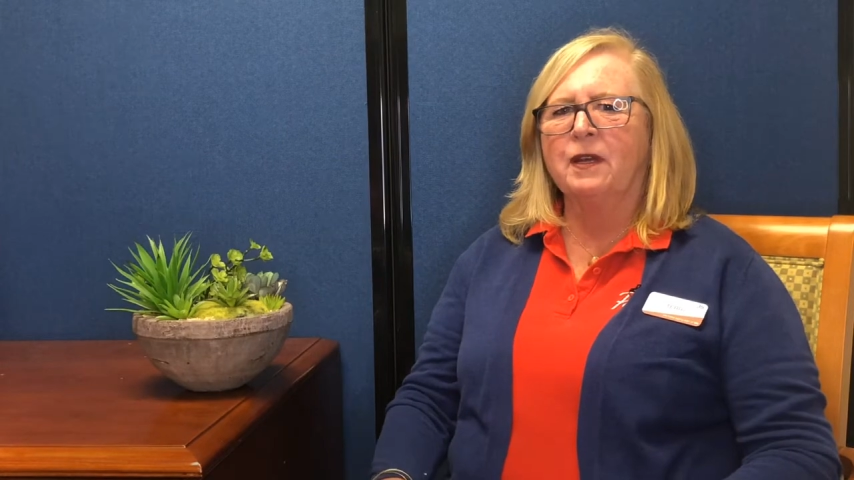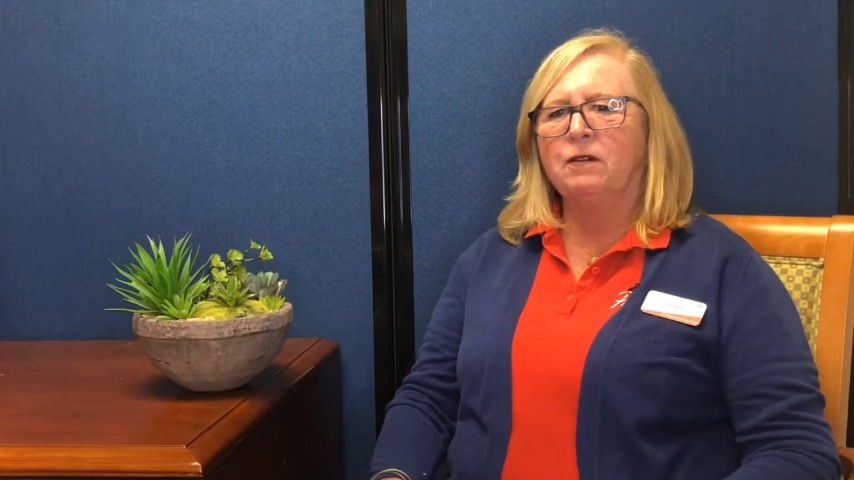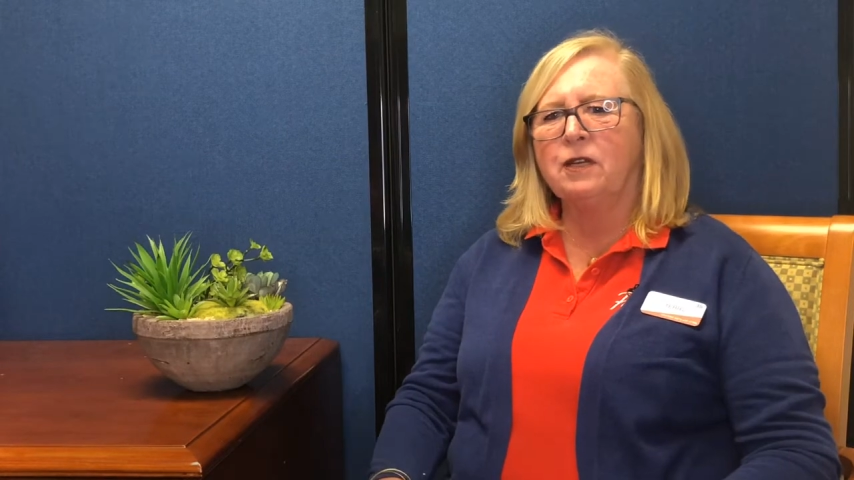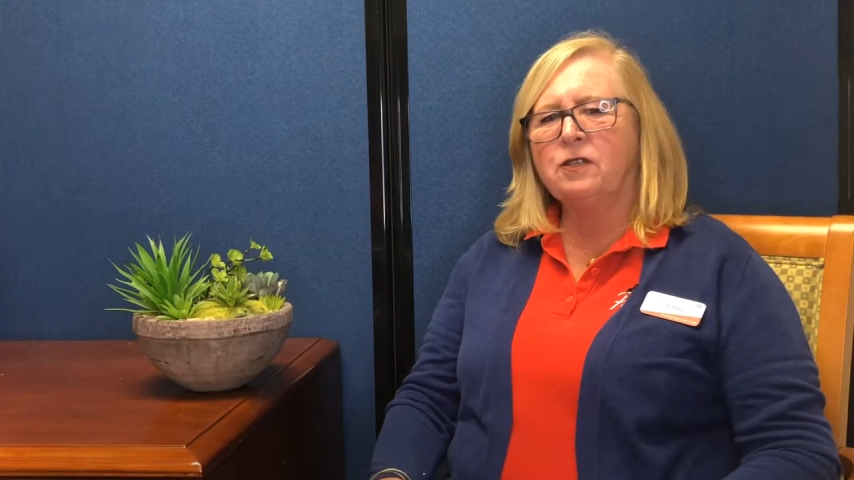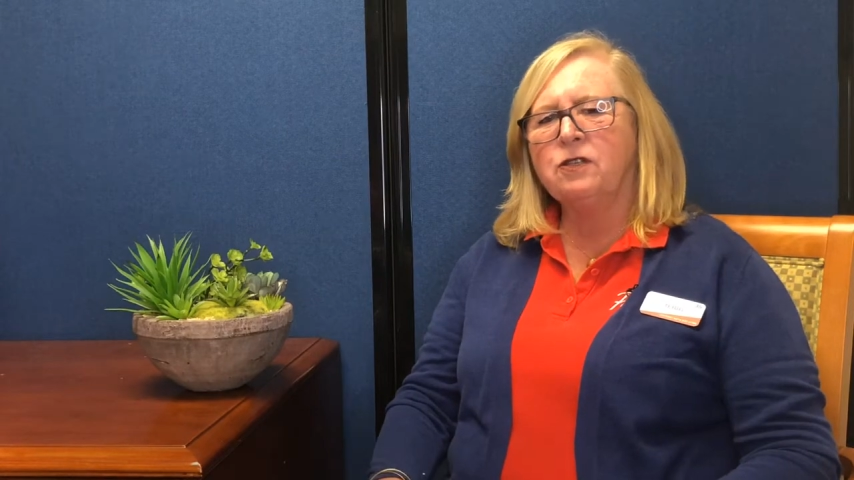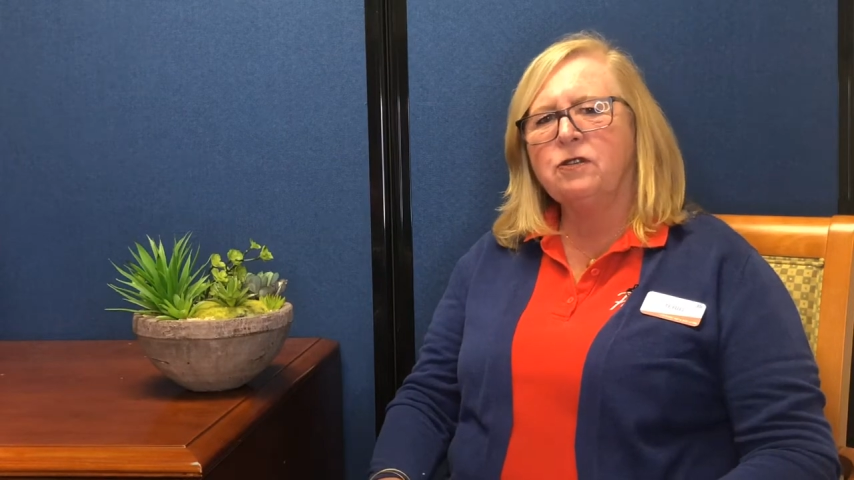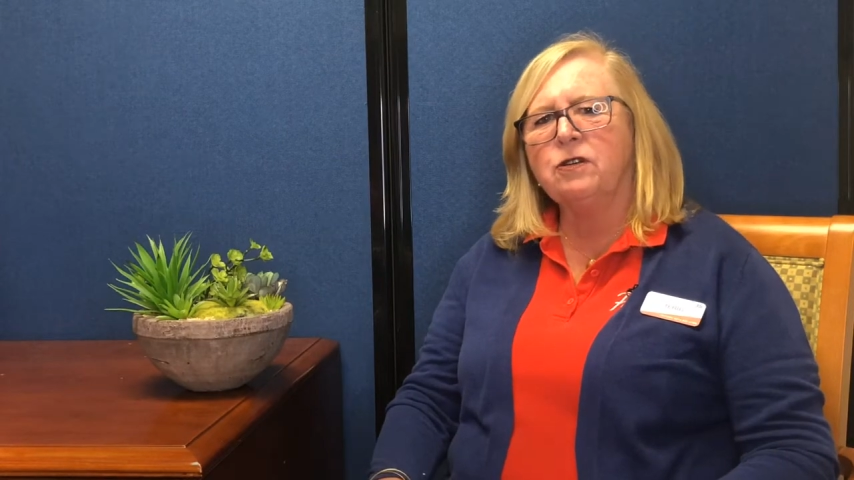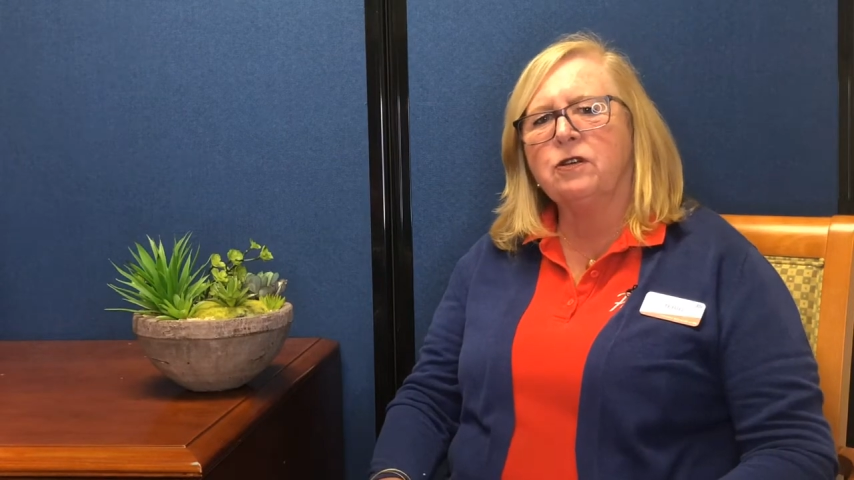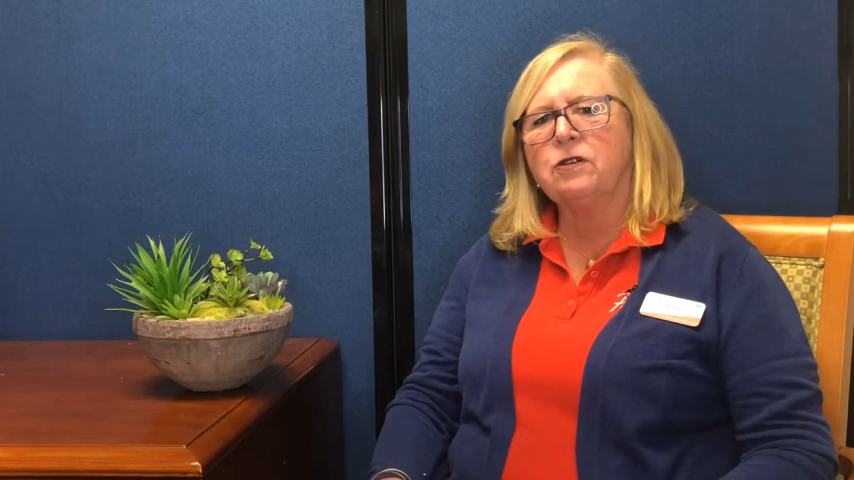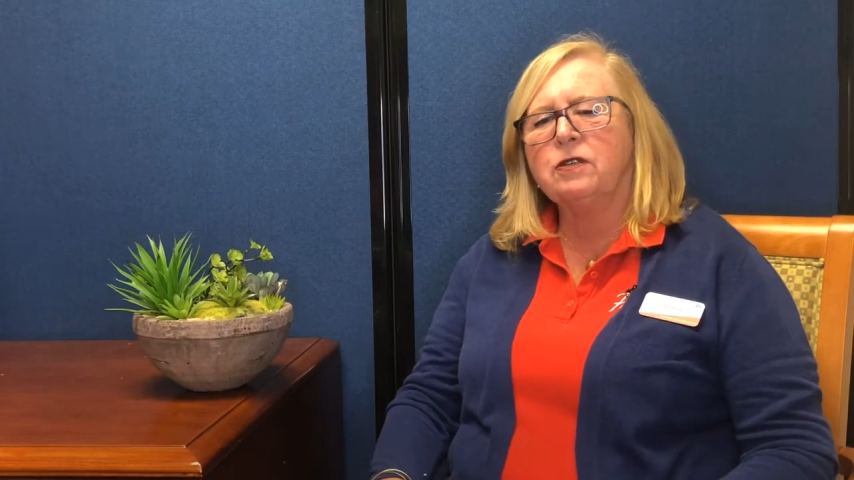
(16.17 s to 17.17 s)
registered
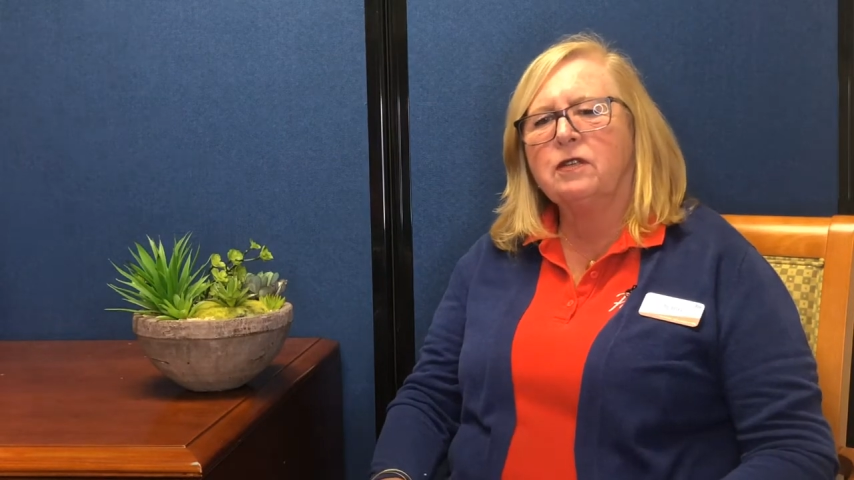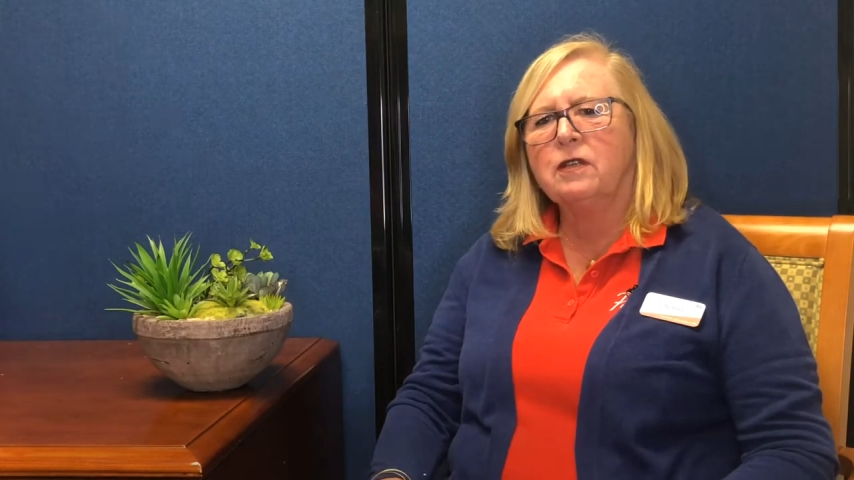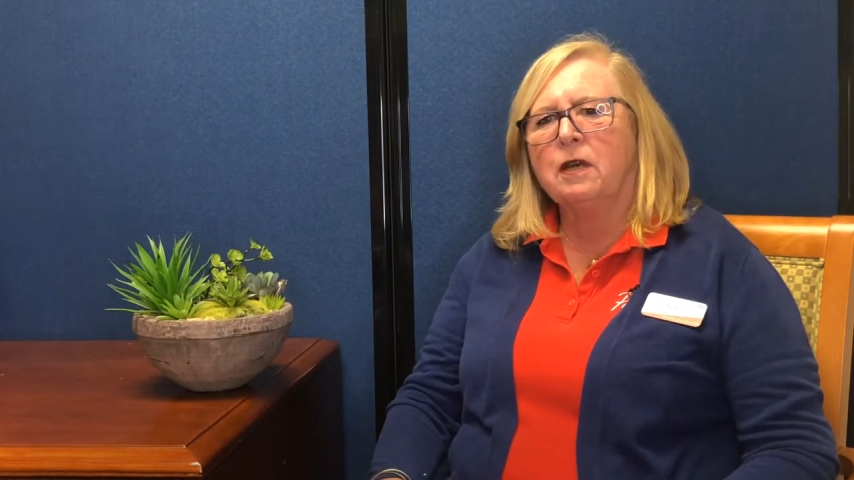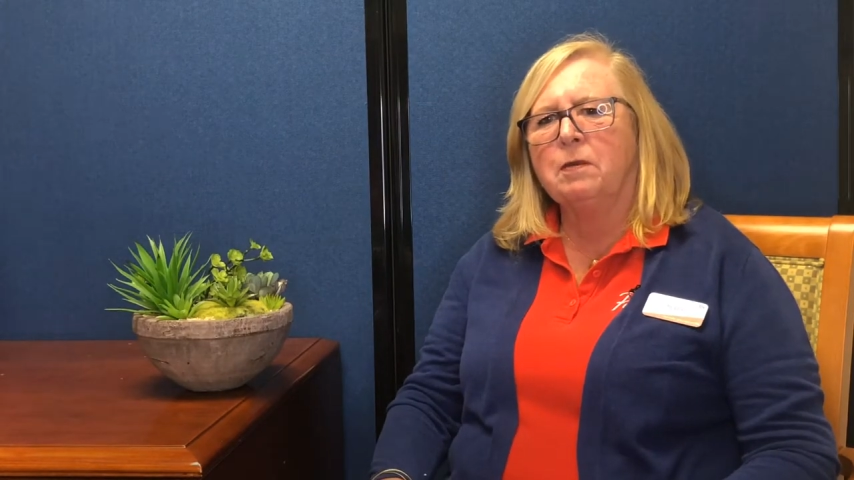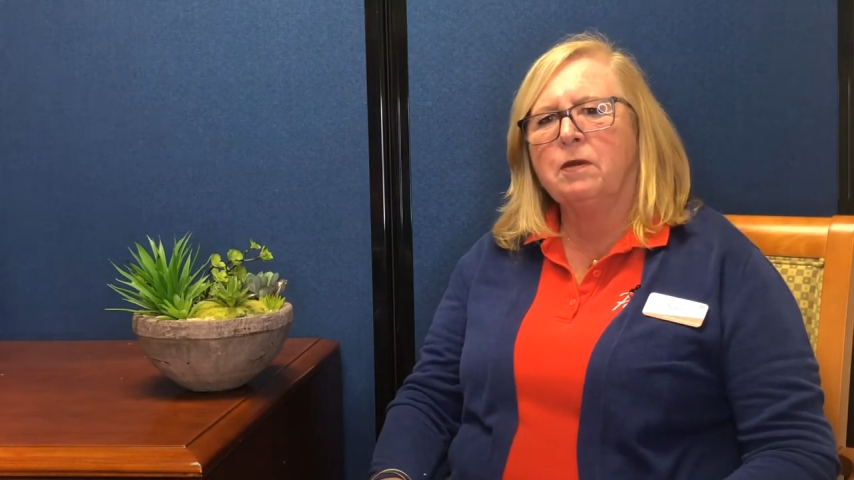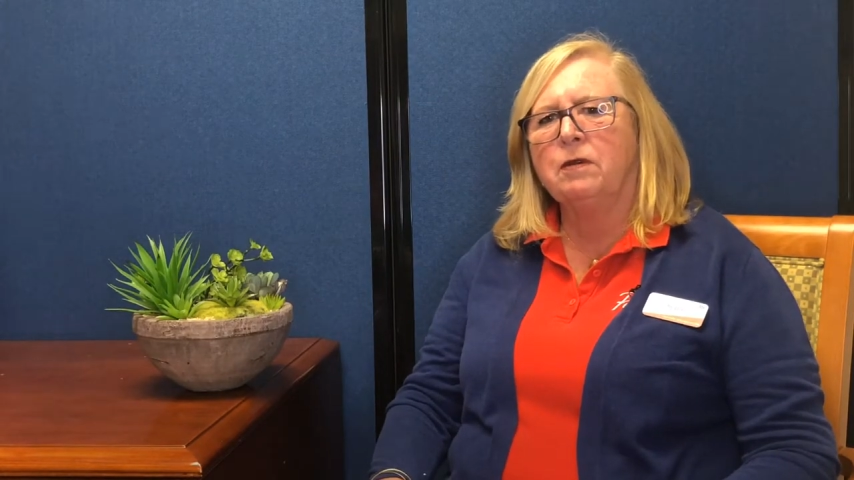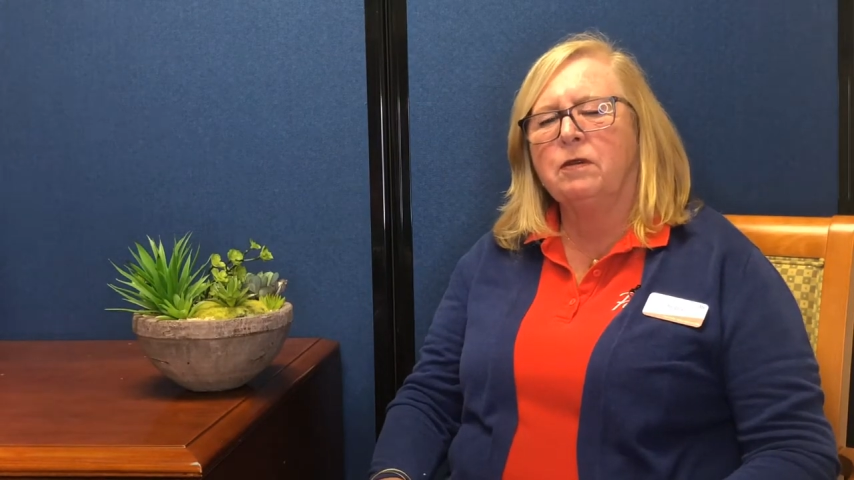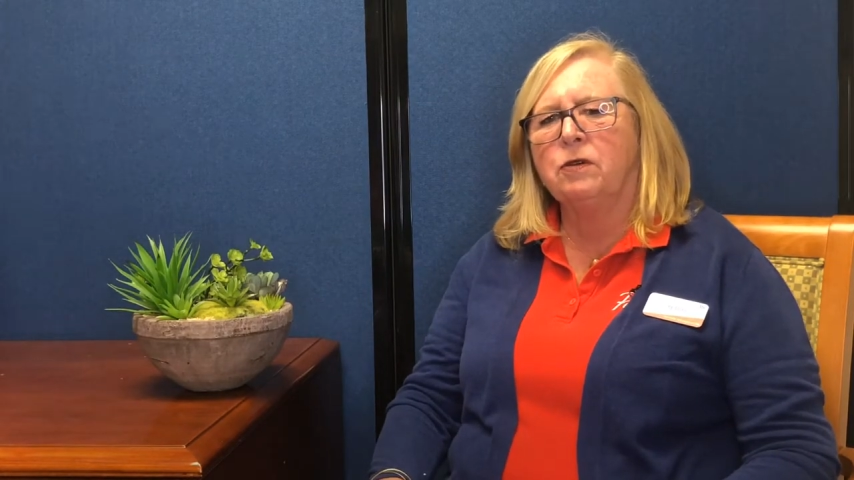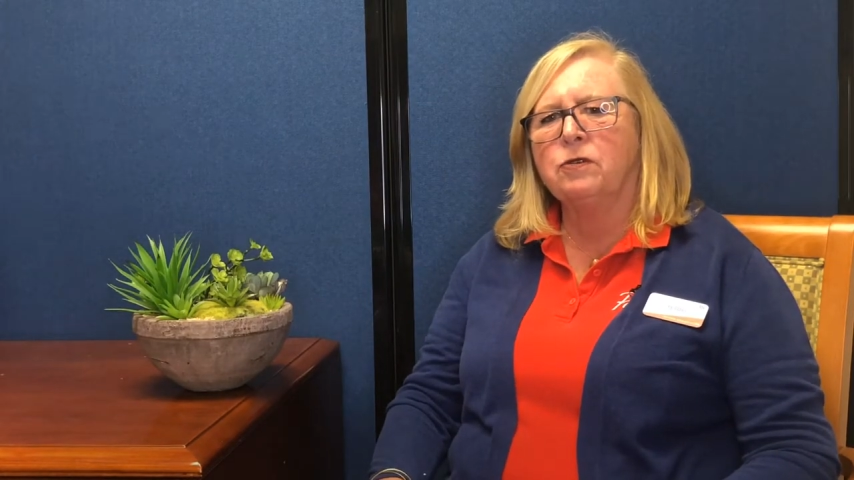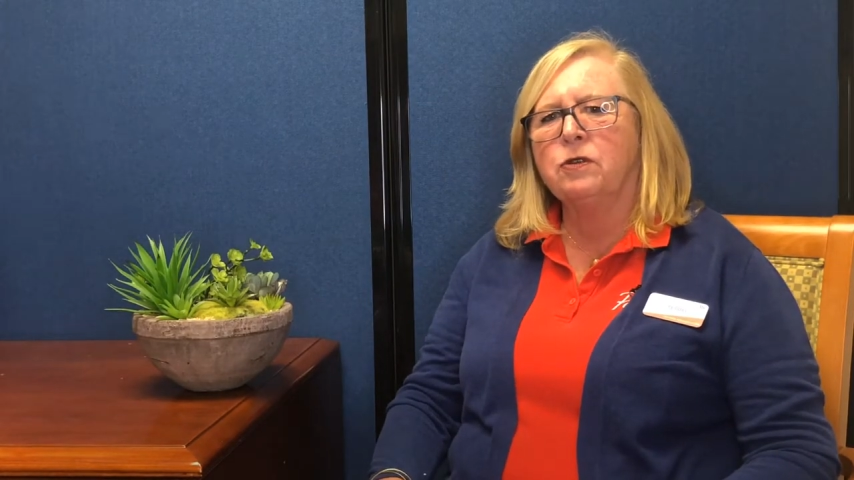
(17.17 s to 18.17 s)
nurse. I'm the
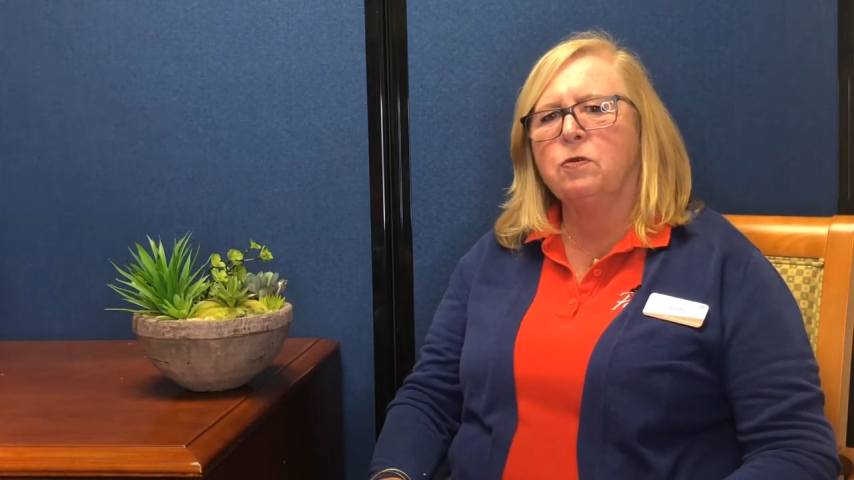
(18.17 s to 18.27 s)
nurse